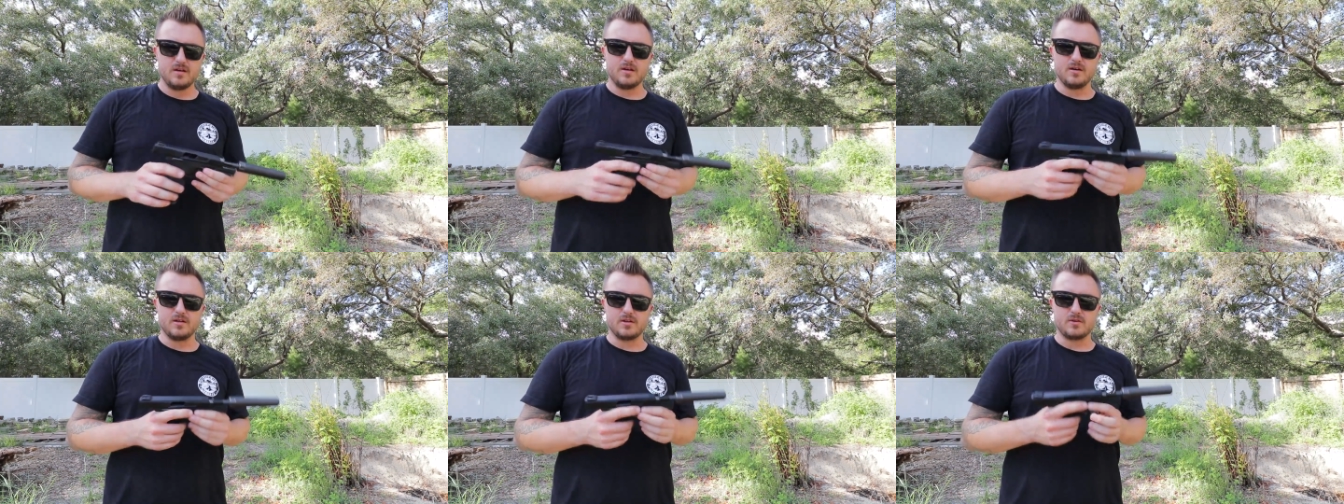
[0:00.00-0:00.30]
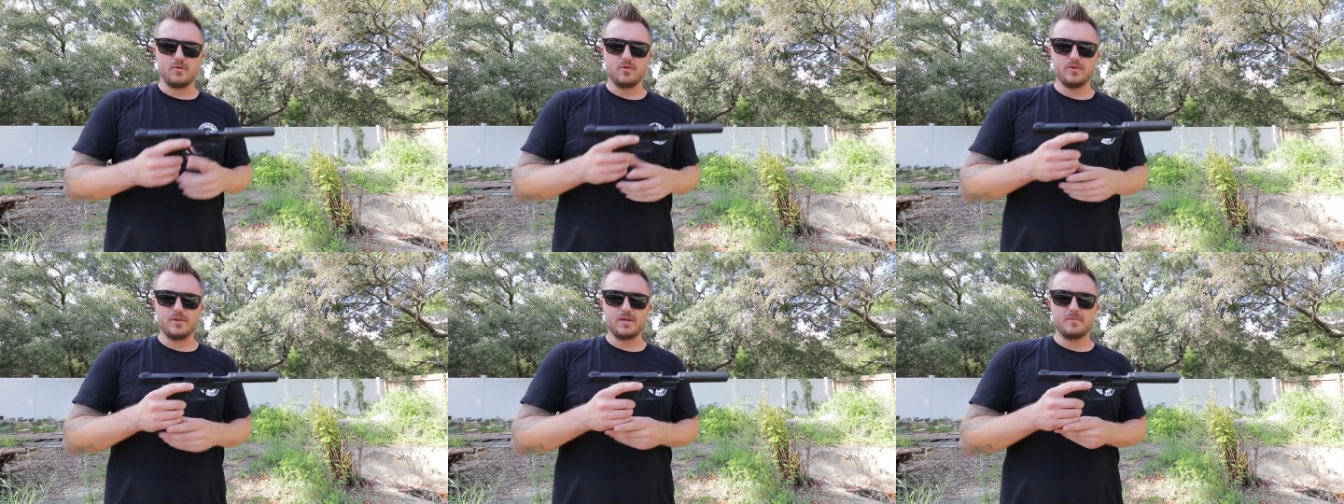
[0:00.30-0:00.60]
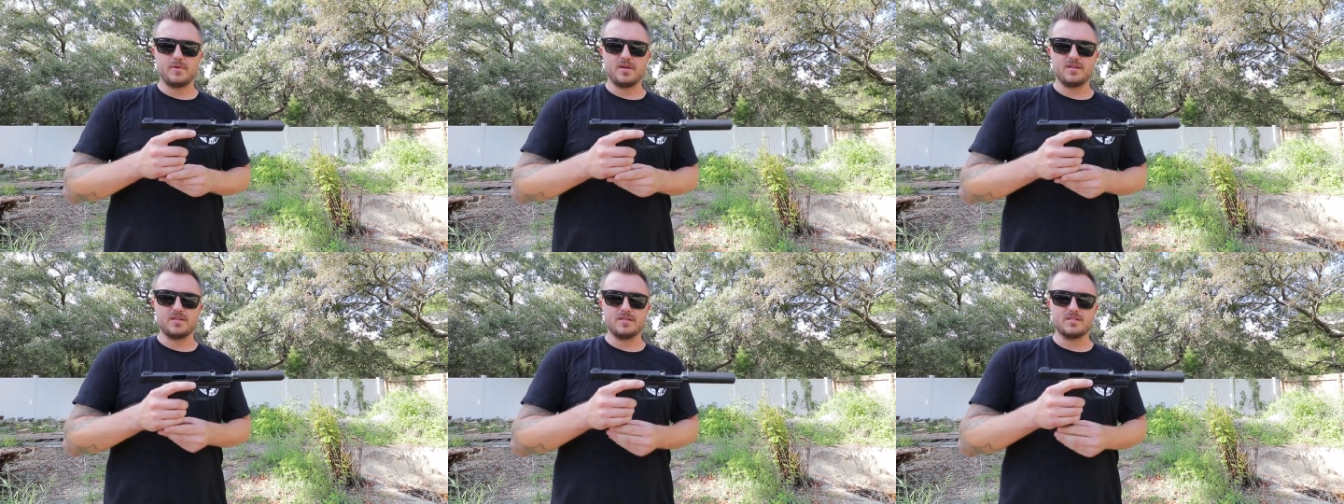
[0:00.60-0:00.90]
Uh, the cool thing
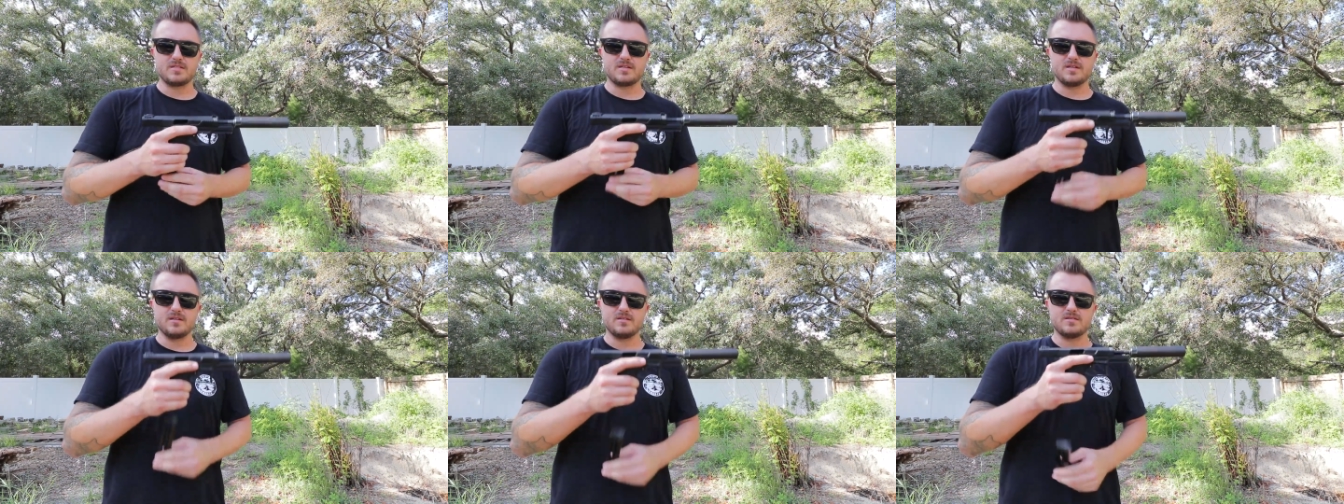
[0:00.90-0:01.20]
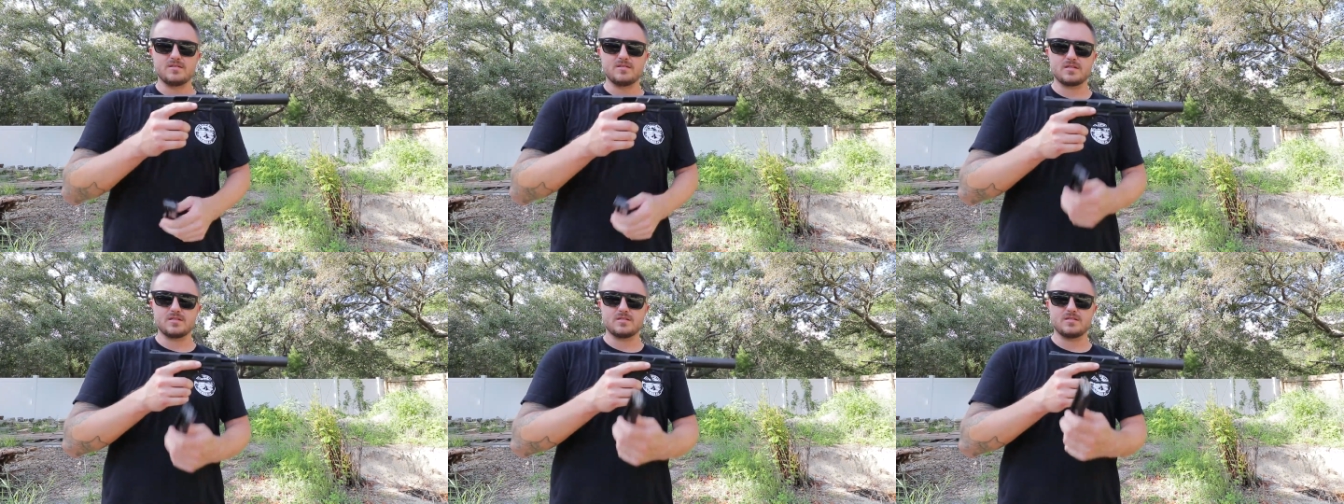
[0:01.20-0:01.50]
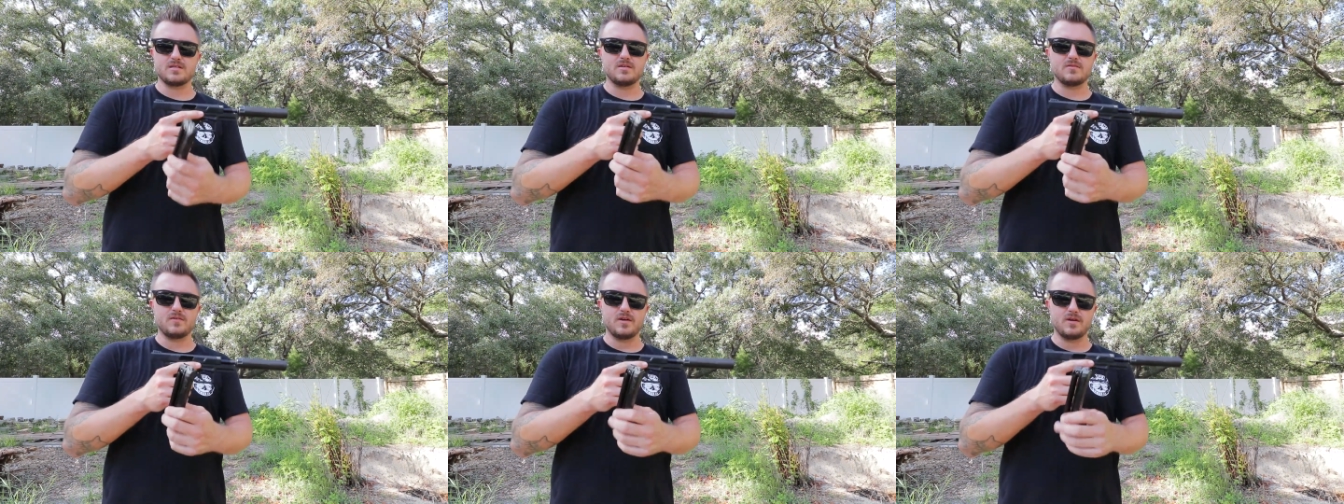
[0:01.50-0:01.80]
about these guns,
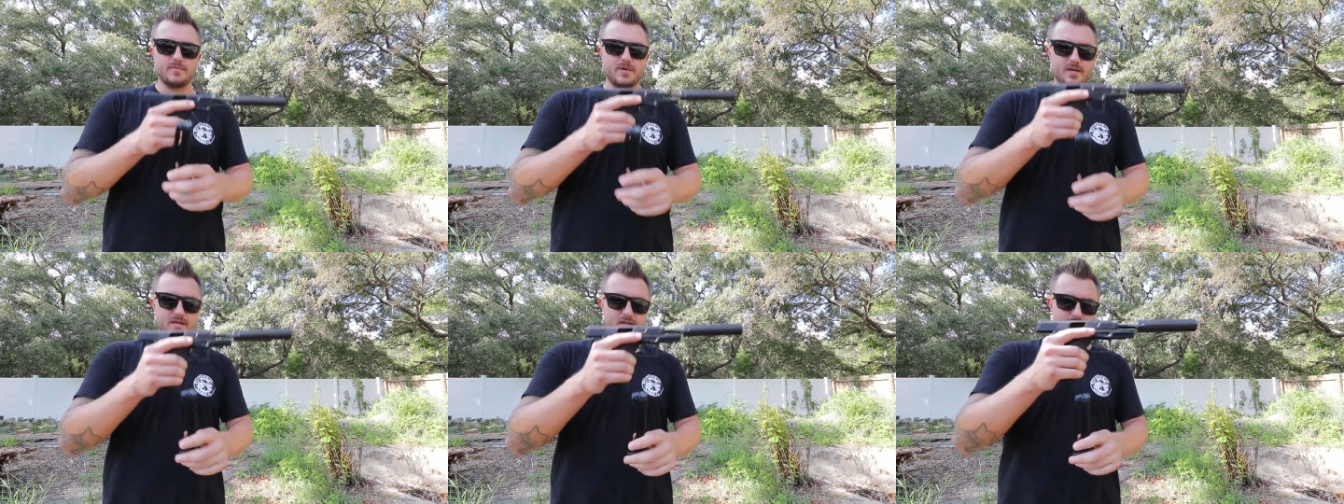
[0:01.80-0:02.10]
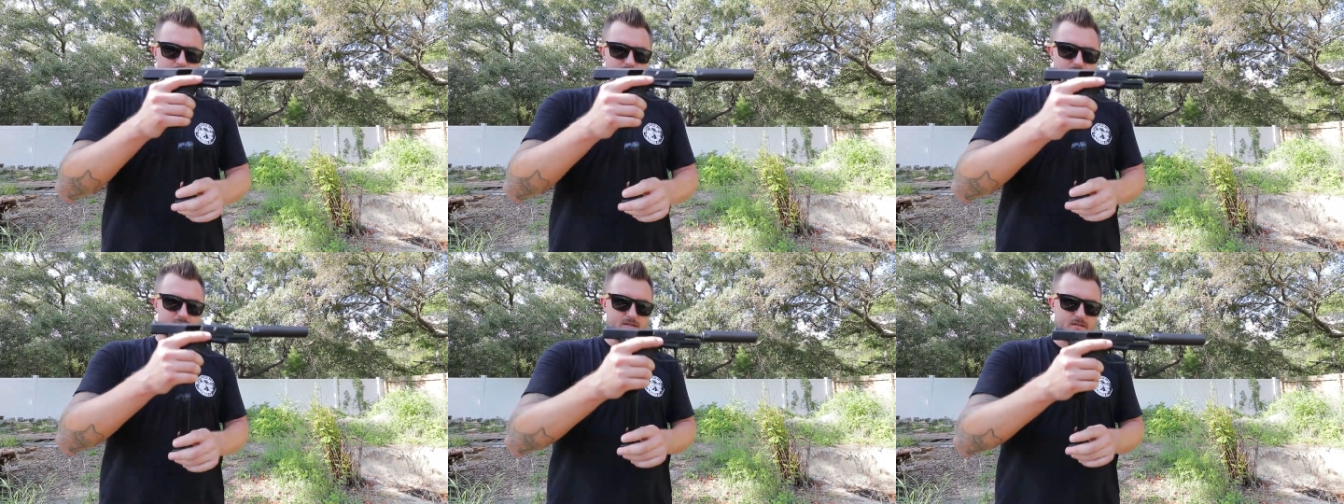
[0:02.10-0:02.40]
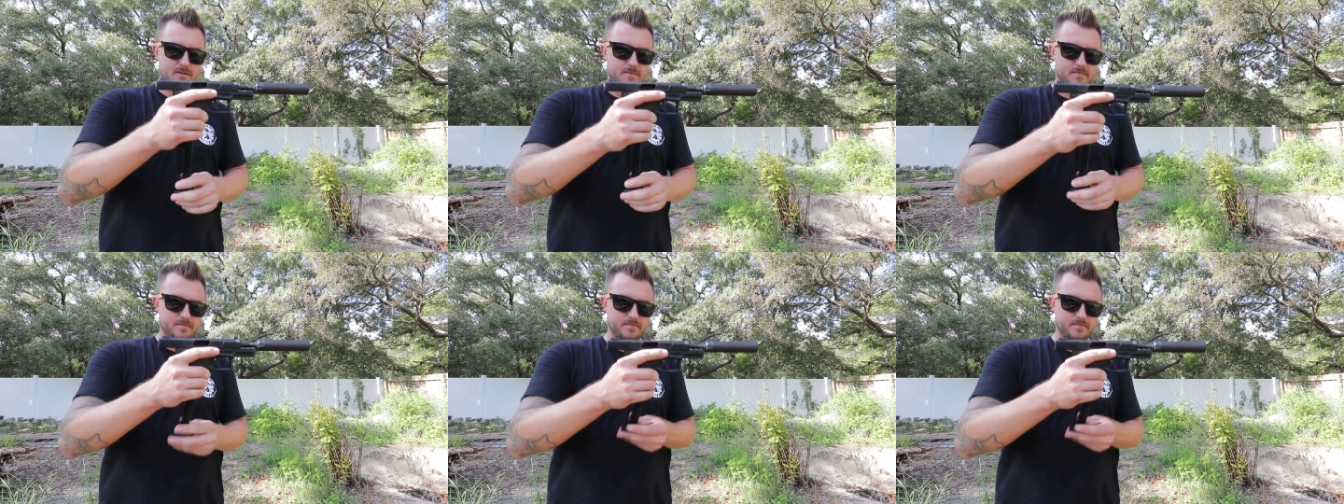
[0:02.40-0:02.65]
16 round magazine,